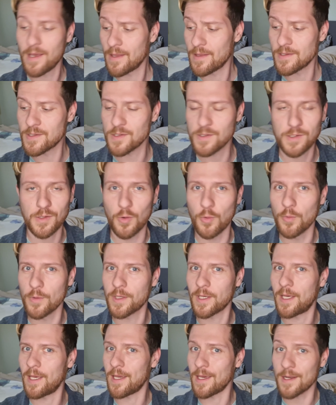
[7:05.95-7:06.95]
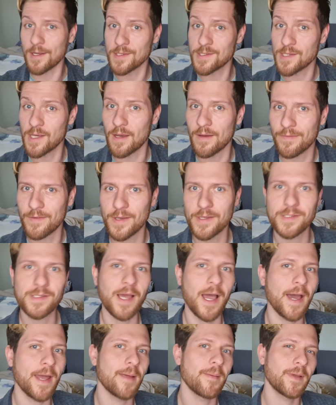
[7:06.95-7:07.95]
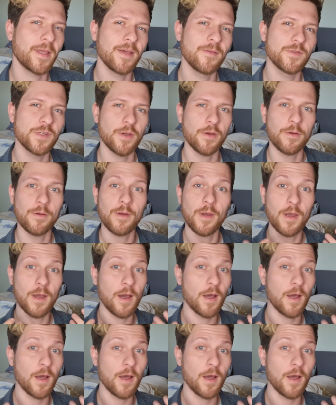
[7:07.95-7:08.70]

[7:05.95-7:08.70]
This is called keying a surface, and it gives you